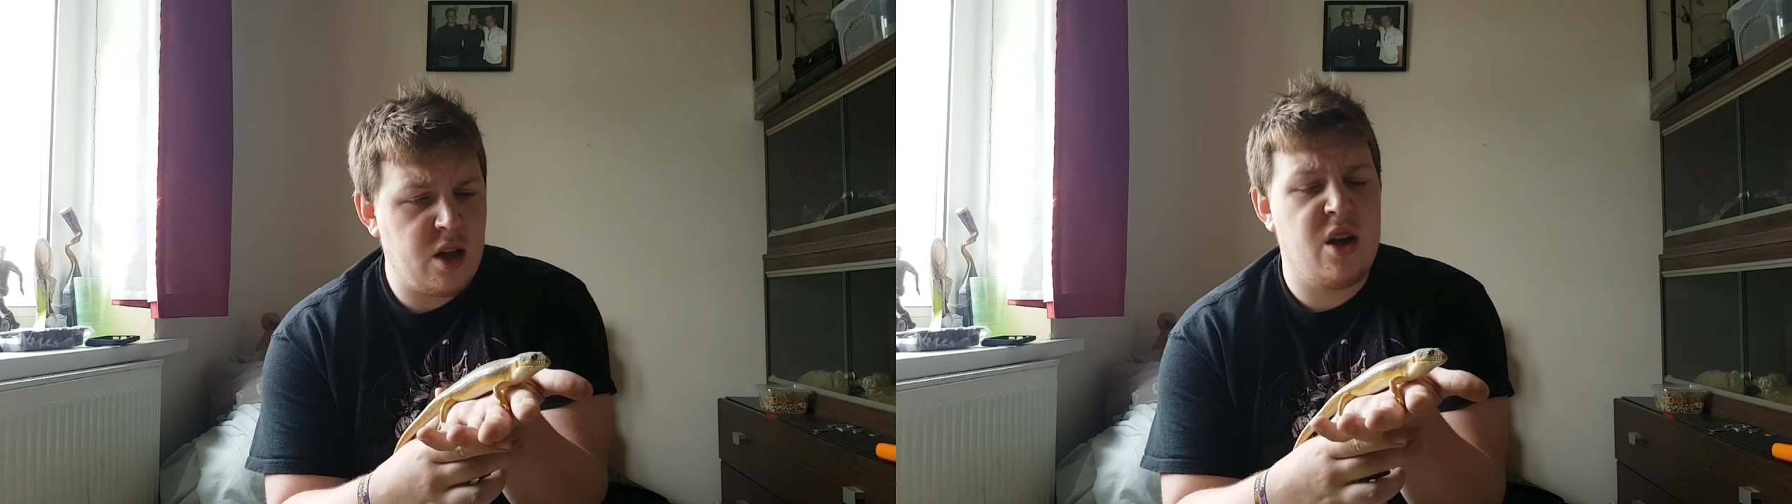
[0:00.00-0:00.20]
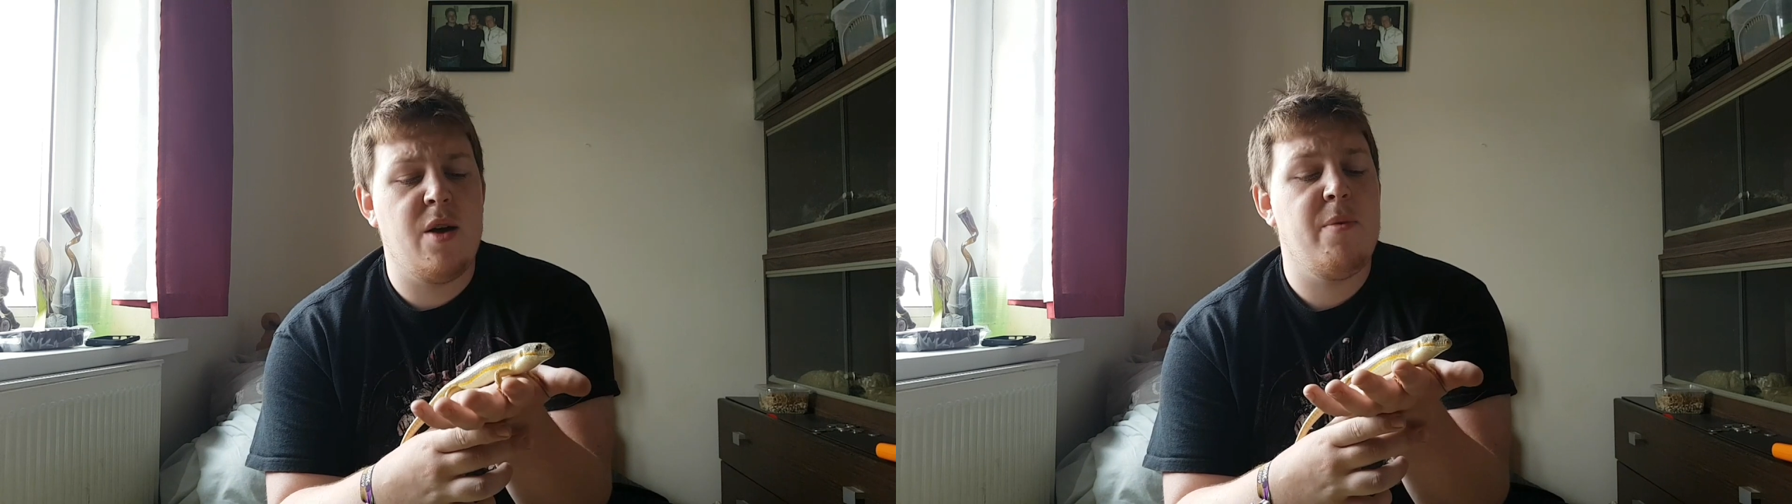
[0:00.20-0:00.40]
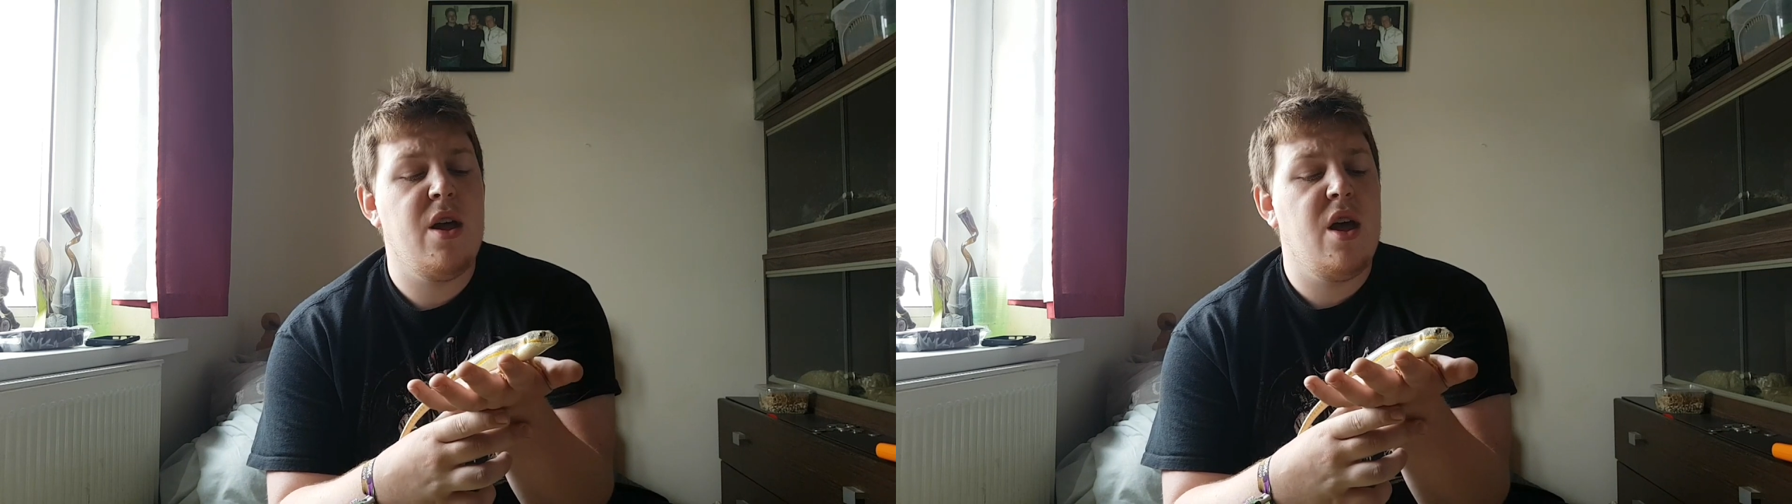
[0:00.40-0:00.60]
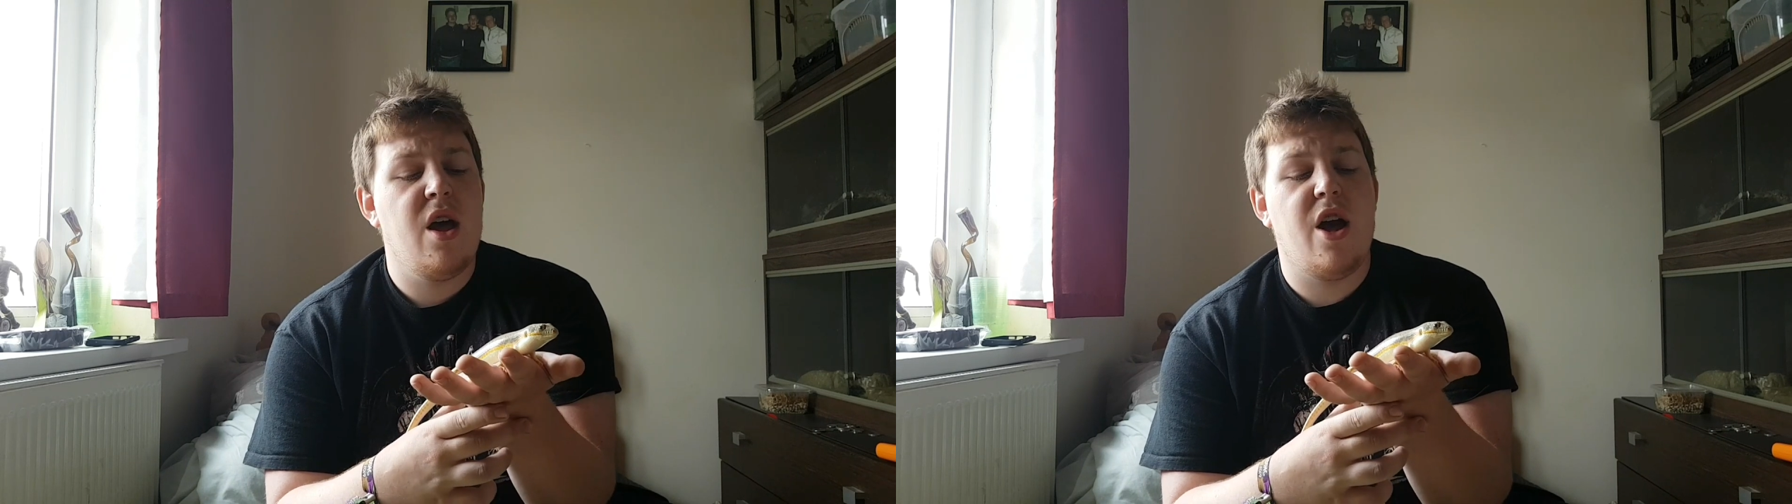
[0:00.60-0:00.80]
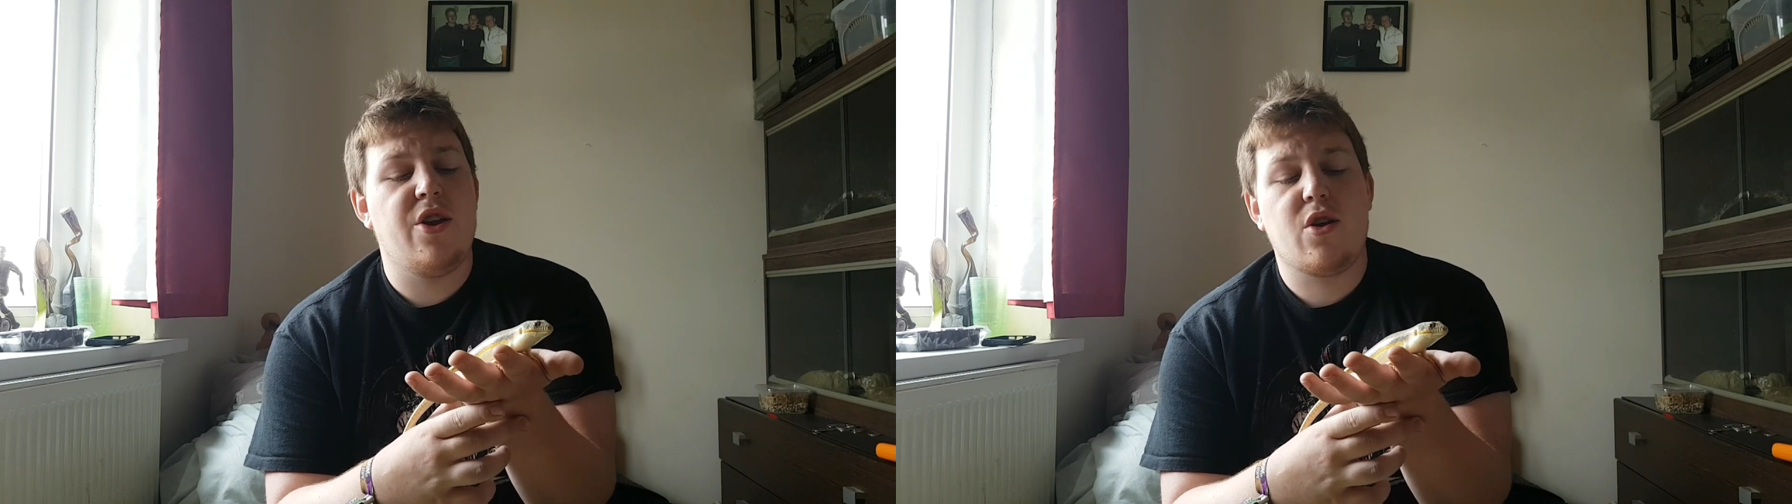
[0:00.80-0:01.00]
And
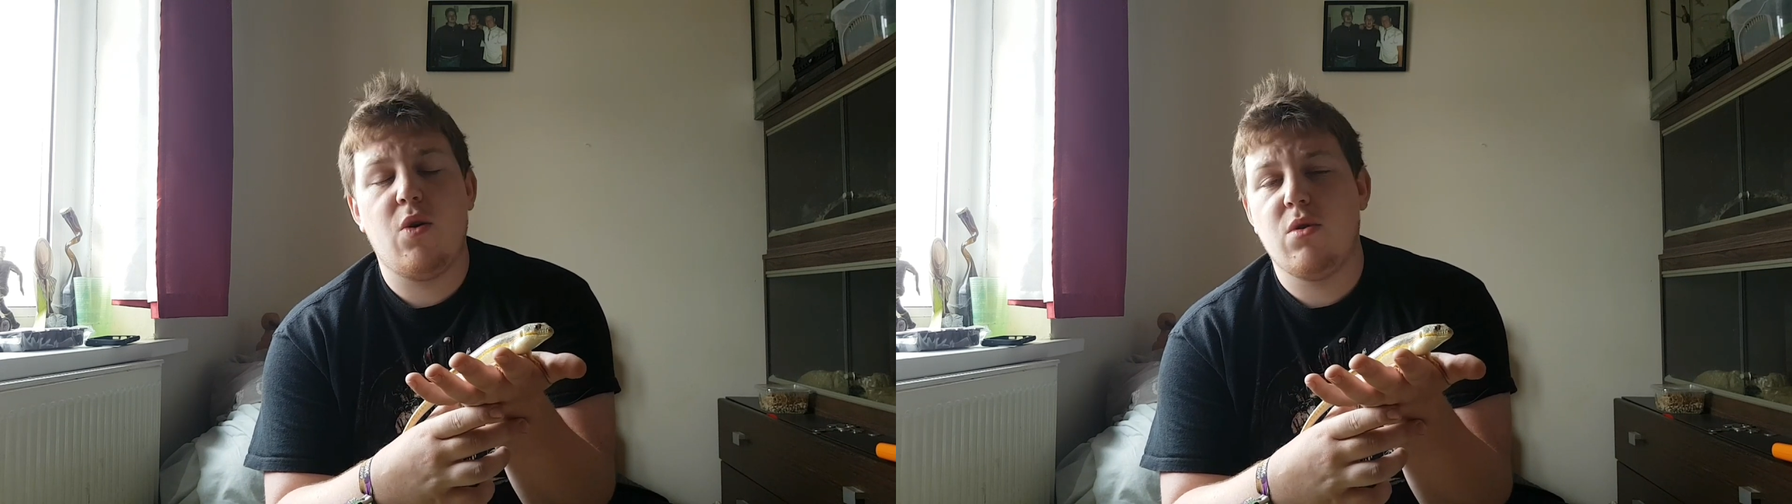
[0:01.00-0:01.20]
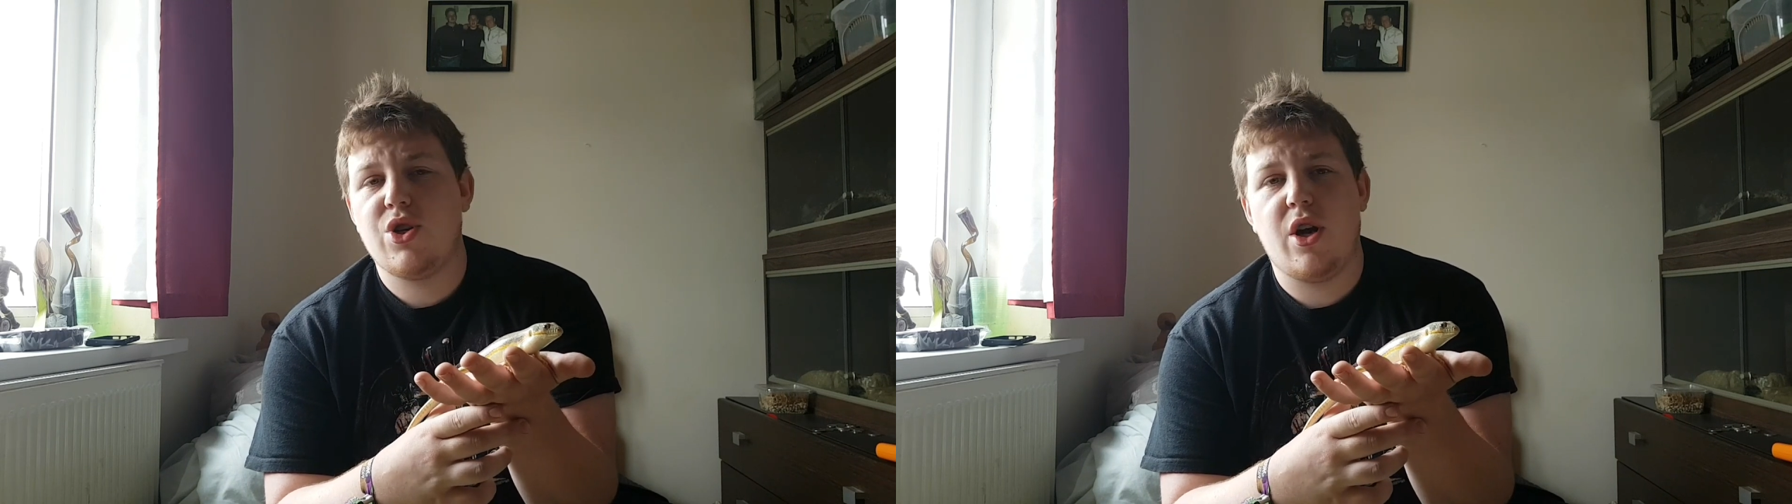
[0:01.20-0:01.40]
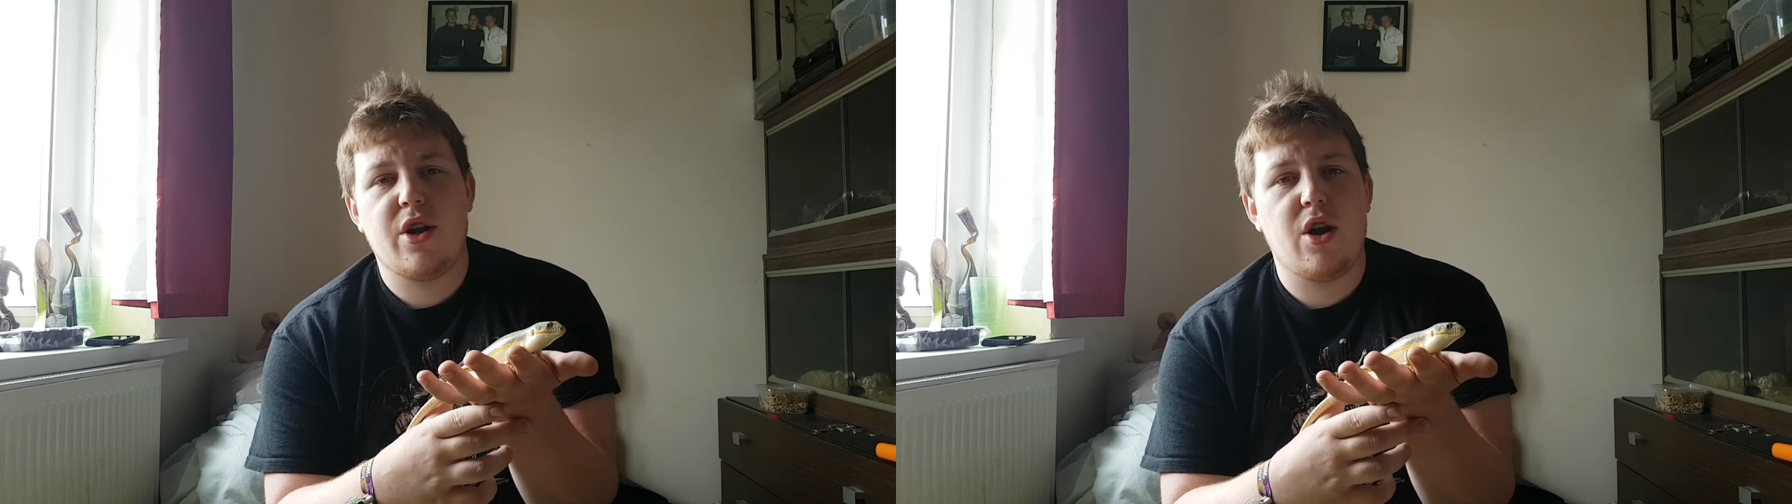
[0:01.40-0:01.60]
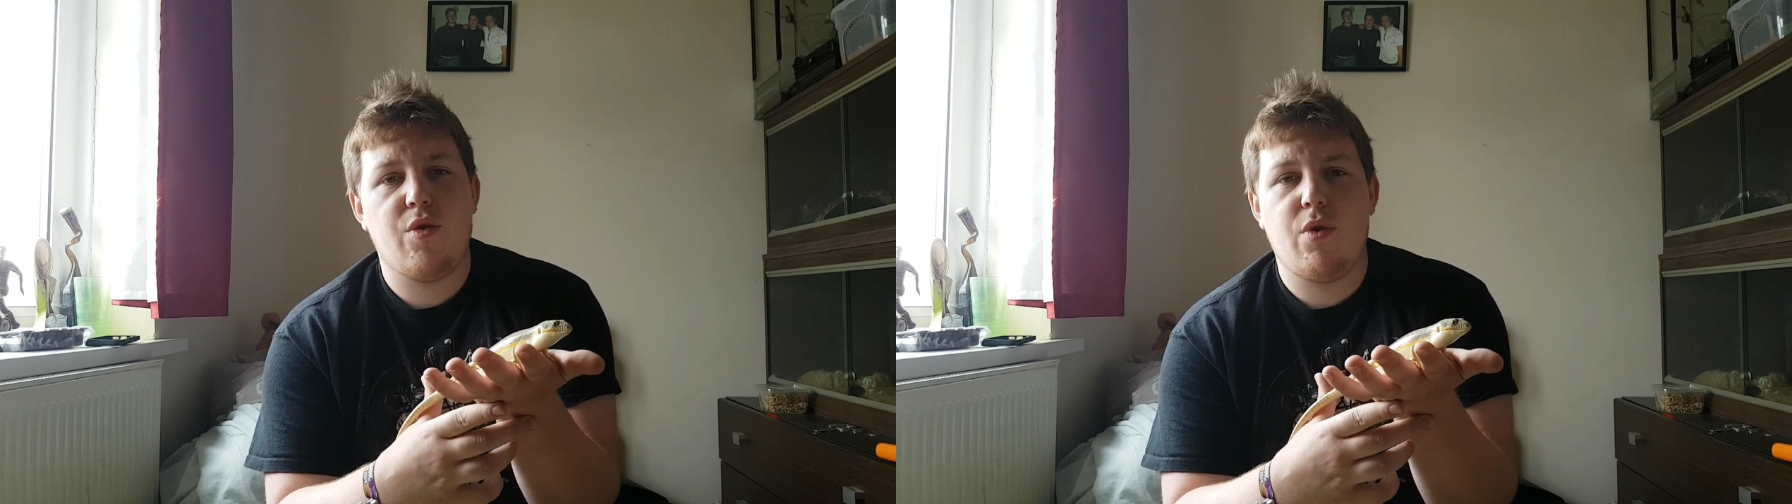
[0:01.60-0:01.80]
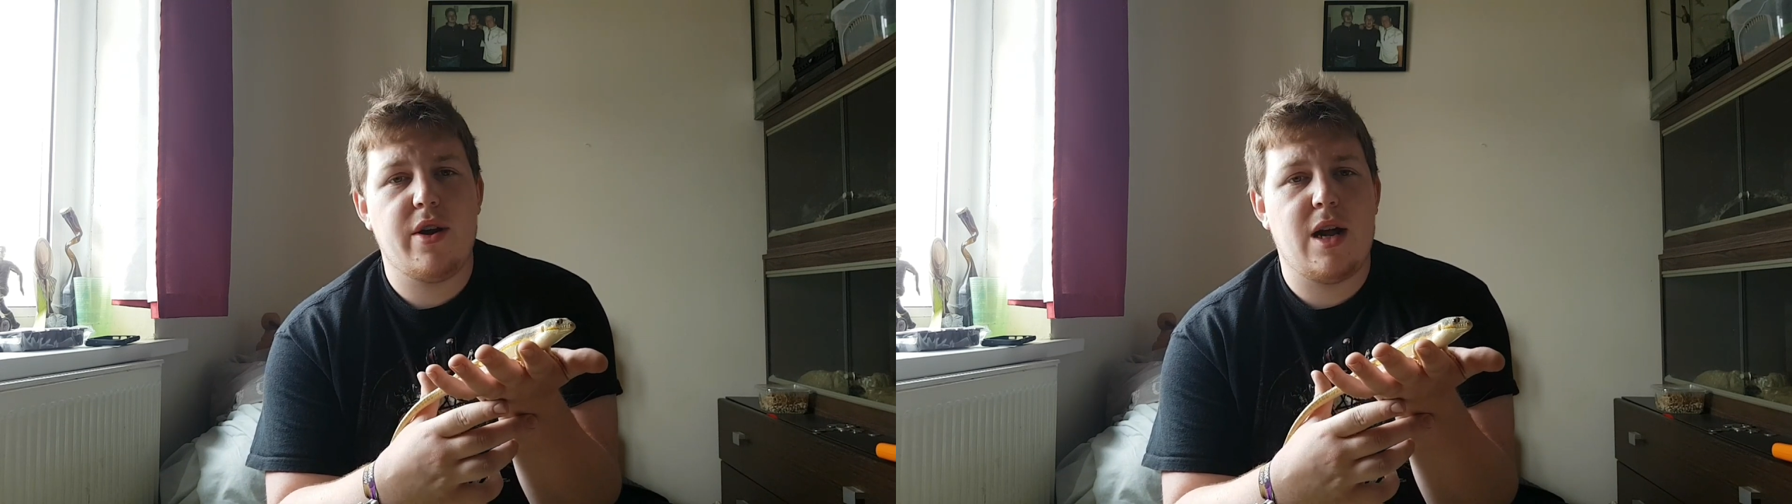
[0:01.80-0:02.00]
your core side can go
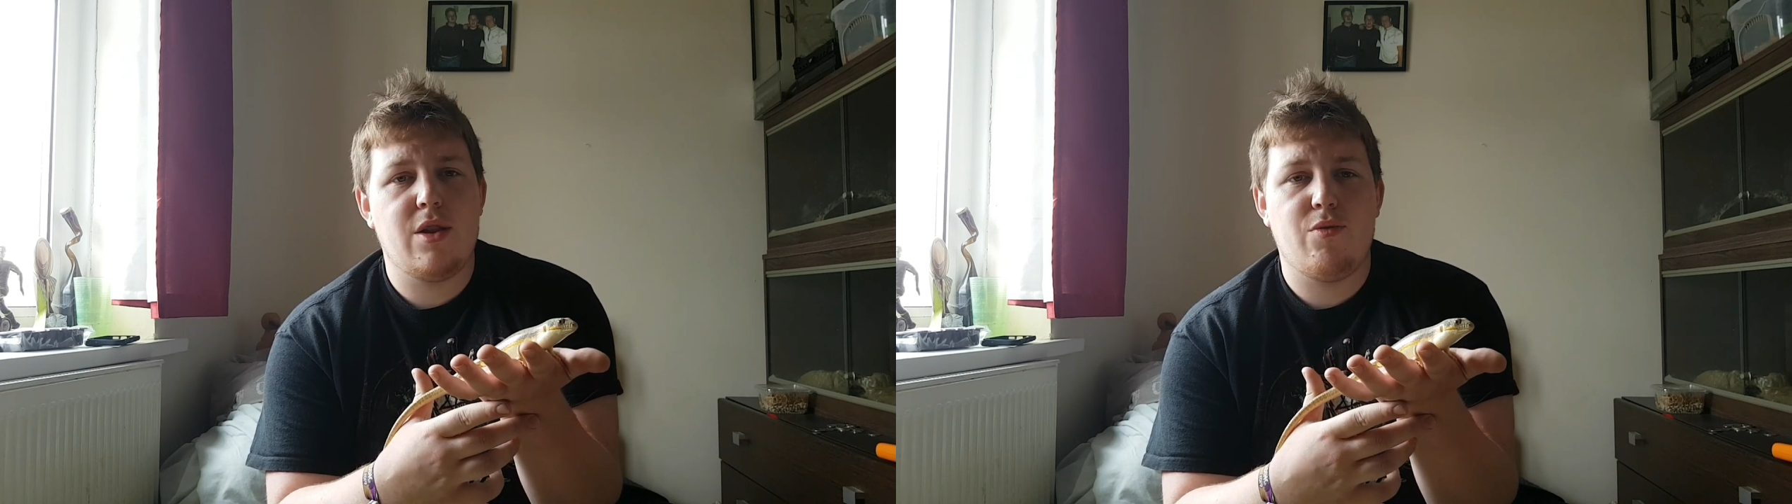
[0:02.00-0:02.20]
right down